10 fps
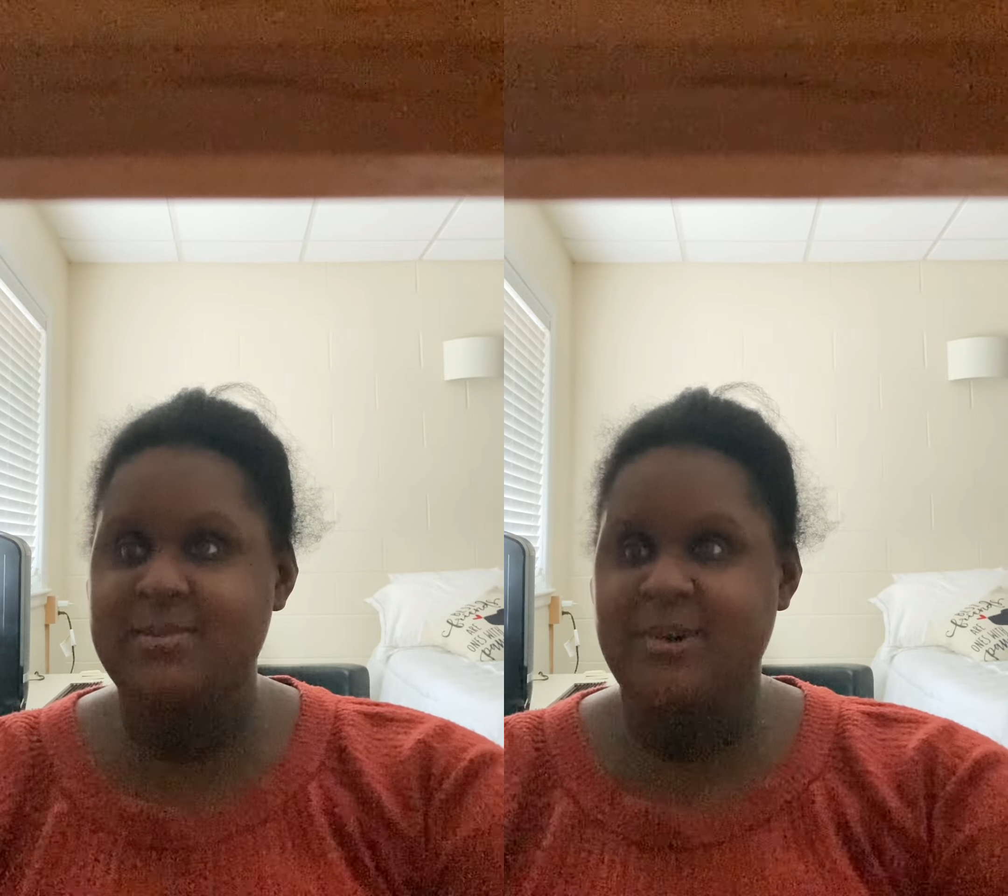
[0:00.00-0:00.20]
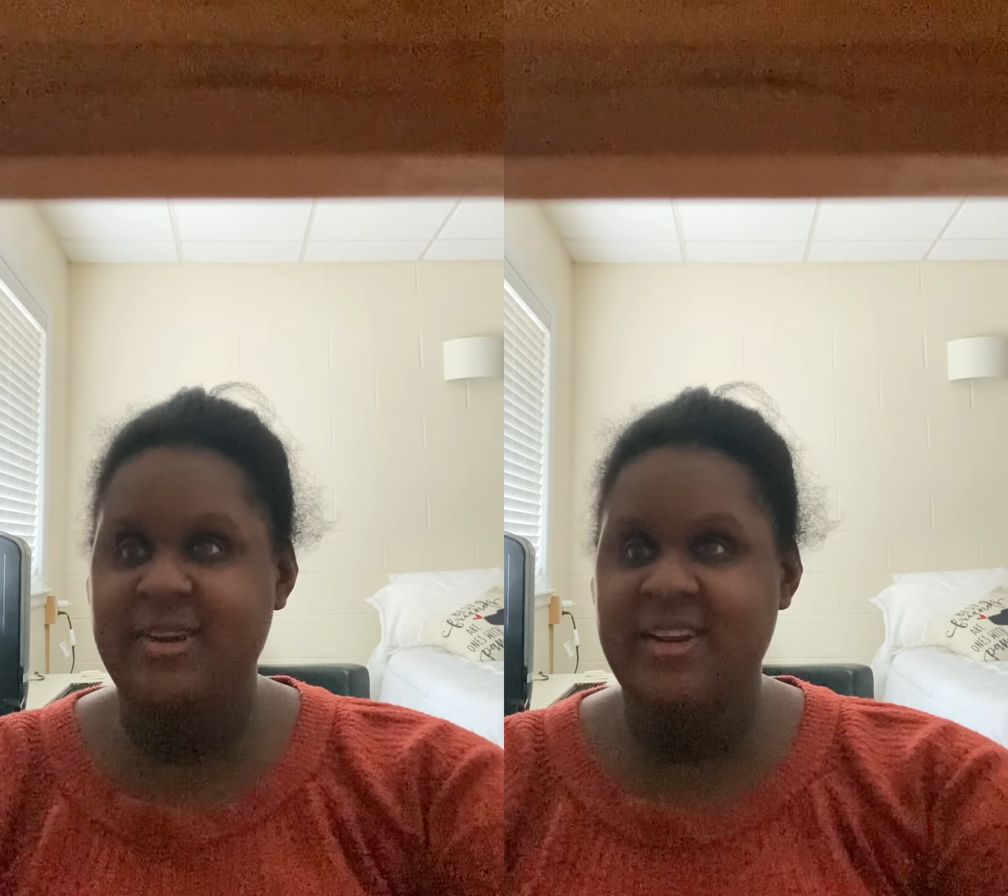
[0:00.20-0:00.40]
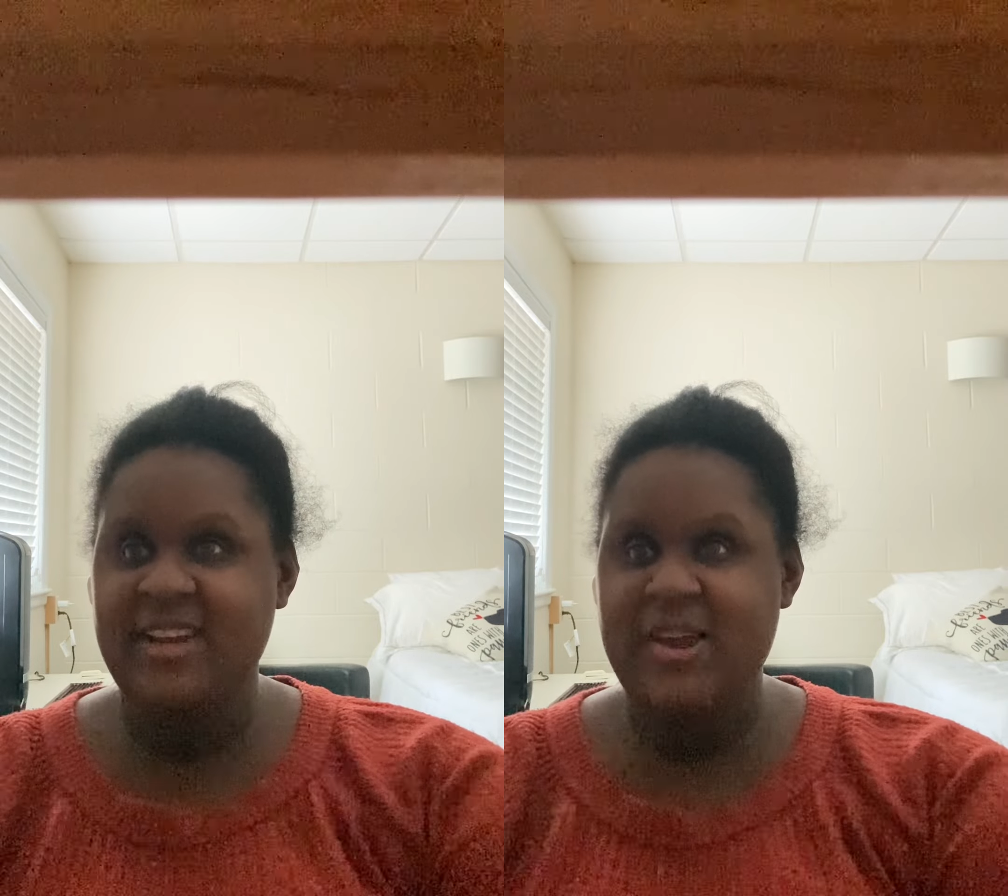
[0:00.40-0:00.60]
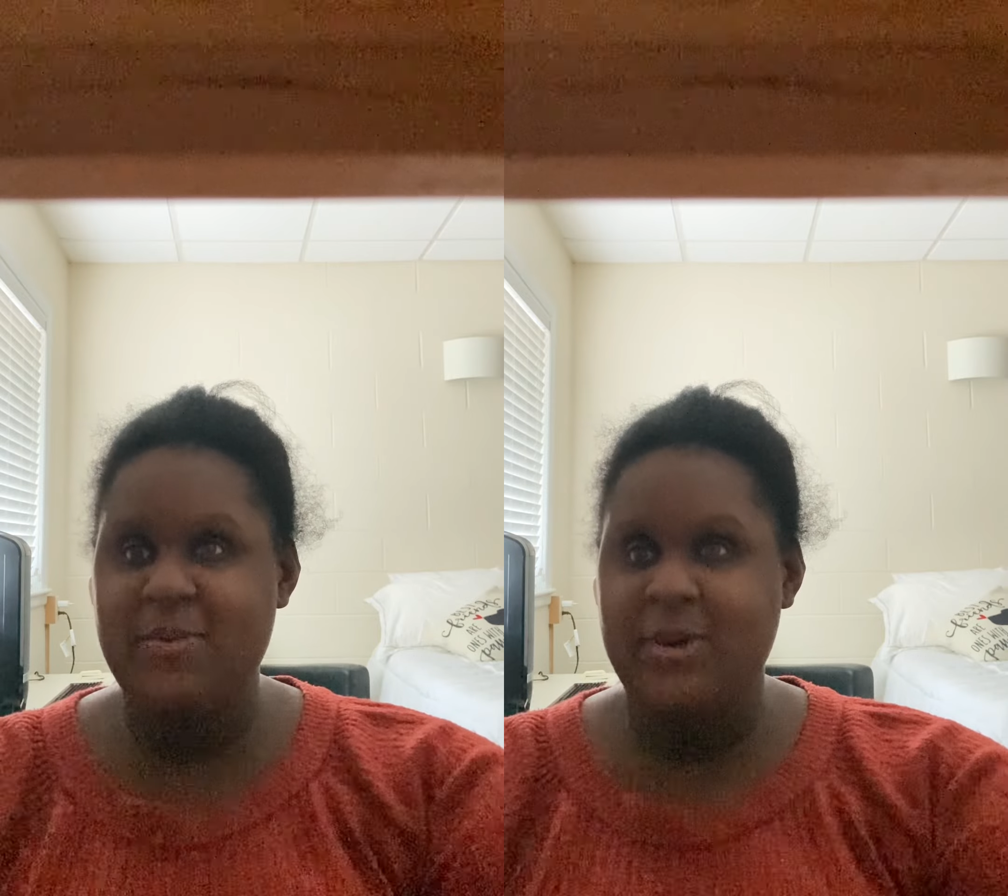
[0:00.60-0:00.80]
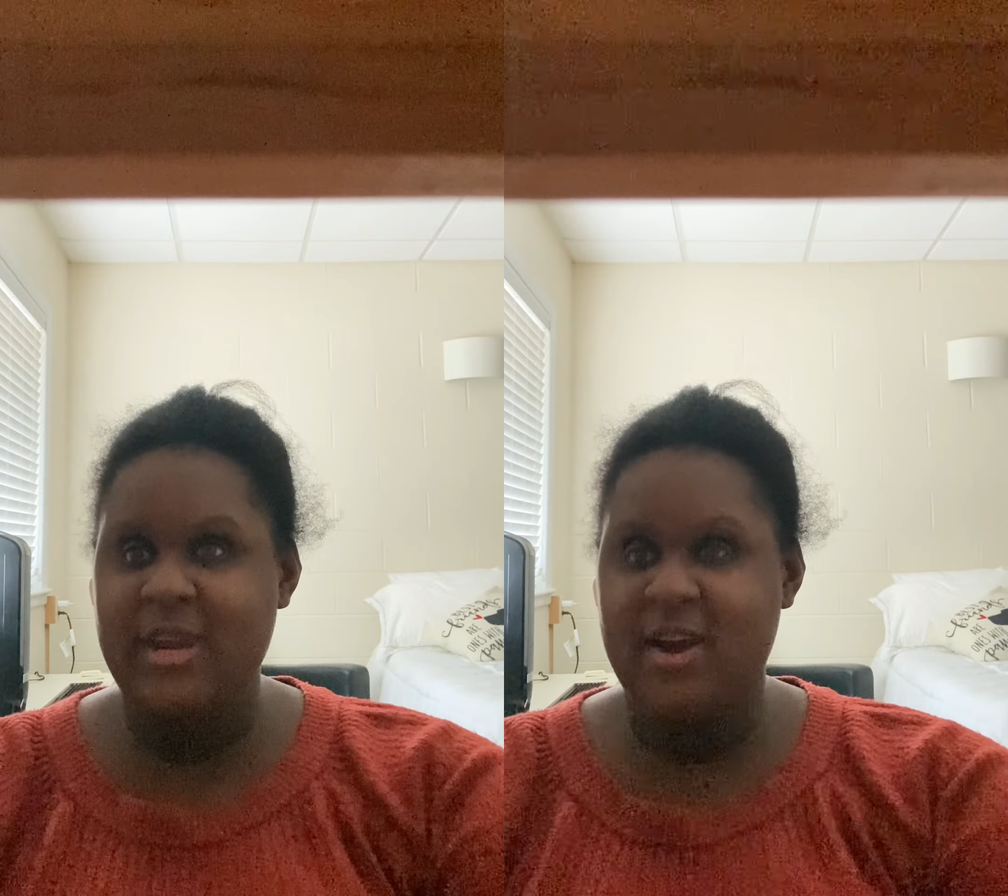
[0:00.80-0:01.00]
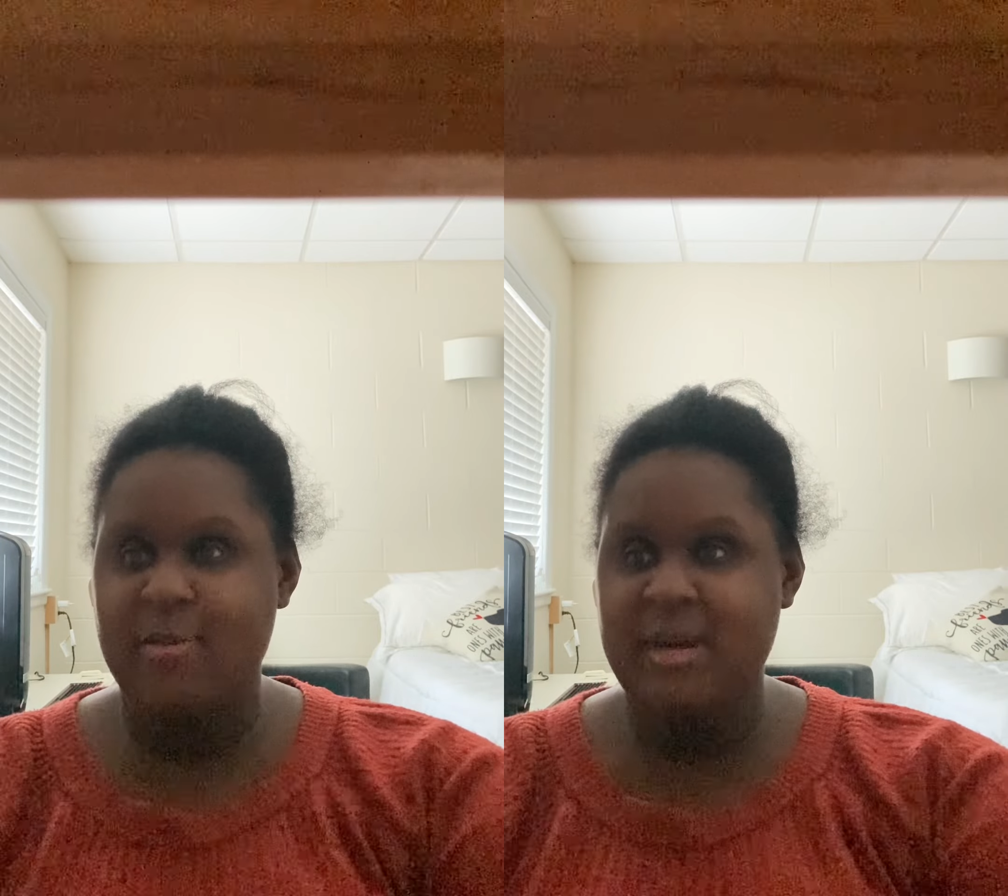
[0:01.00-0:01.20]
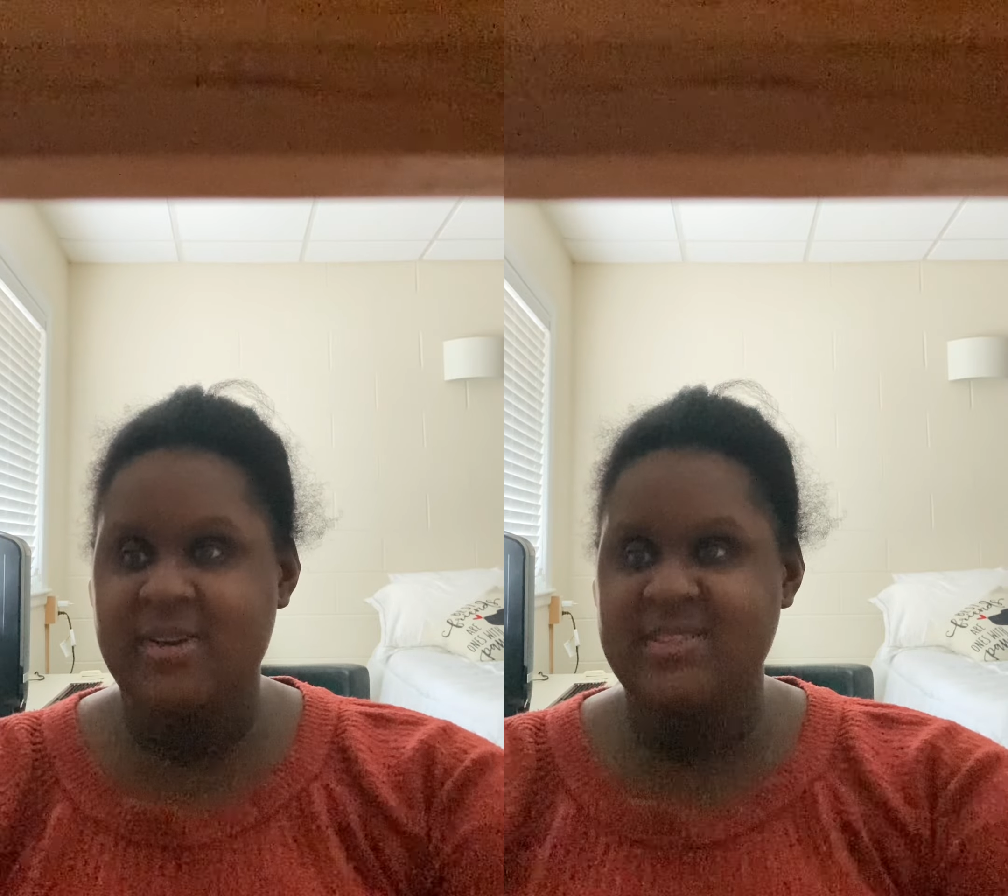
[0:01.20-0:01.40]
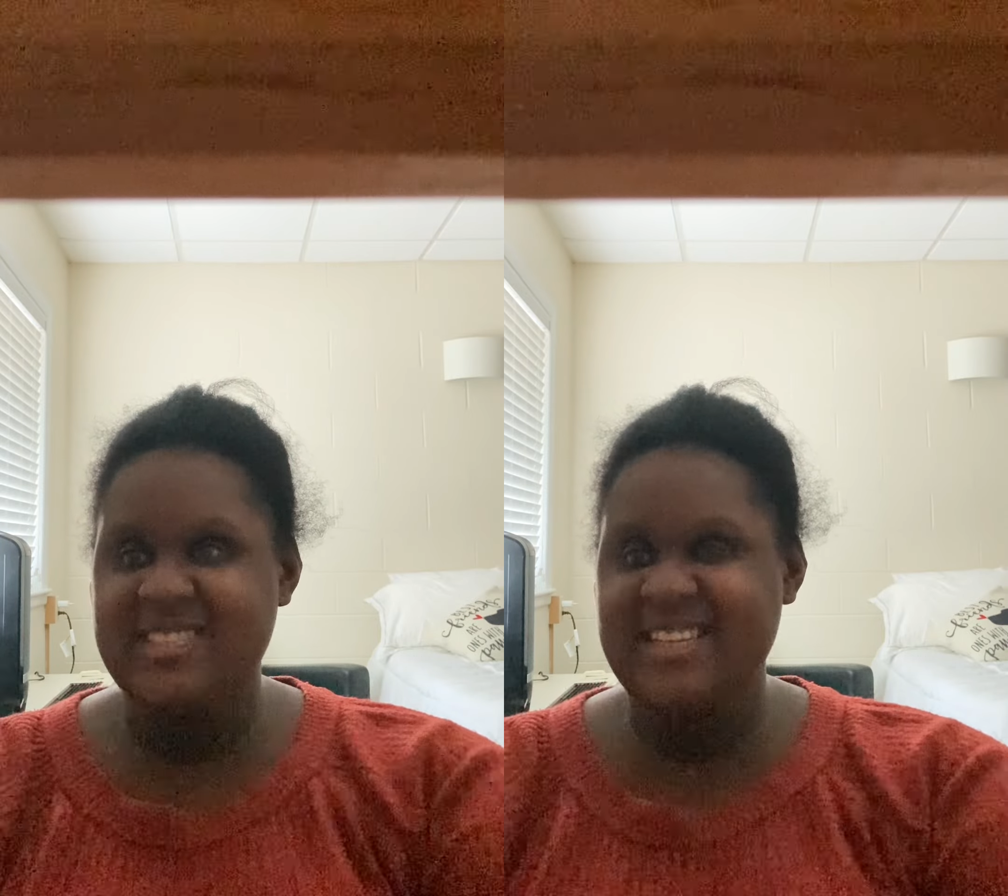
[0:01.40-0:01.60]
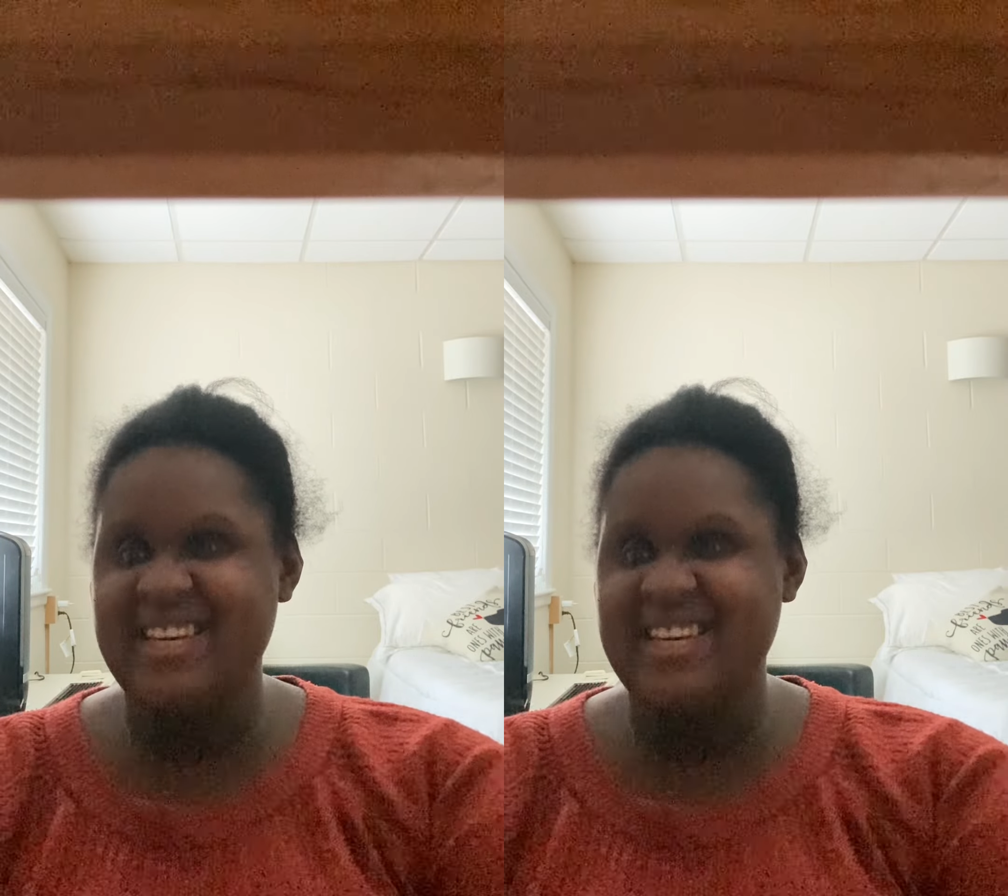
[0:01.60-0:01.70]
morning went hellbound.